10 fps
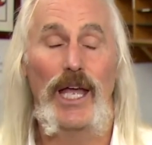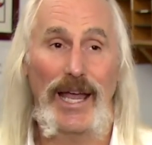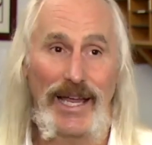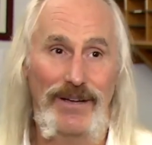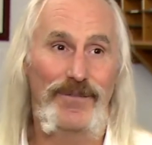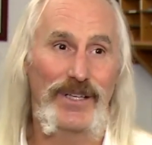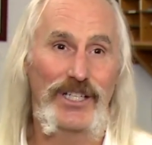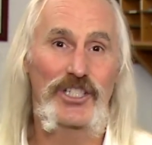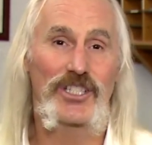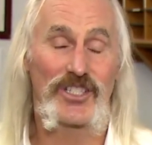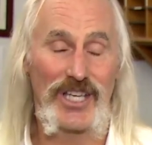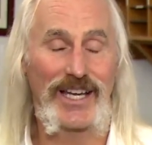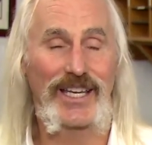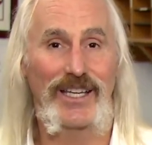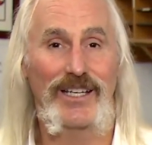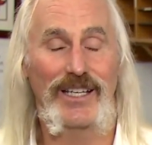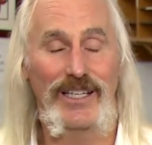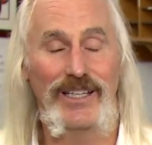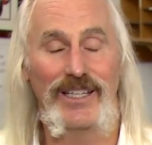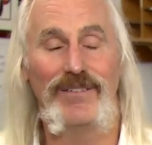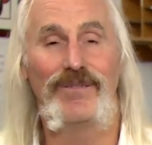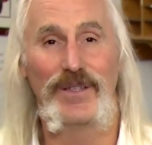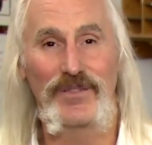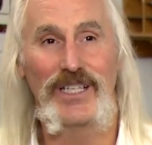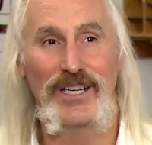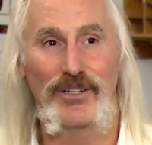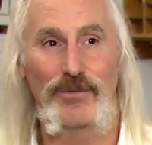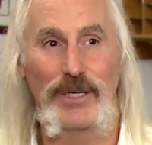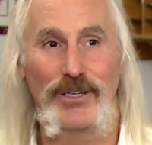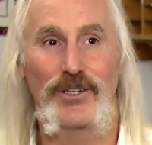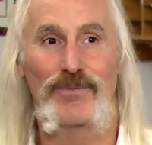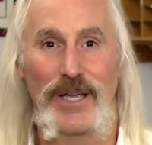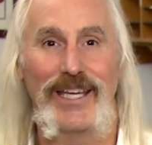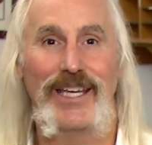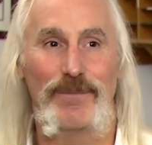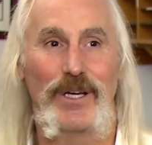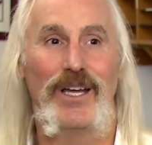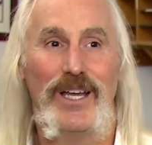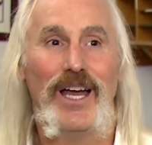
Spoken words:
and finished second in the 1500 meters, making him a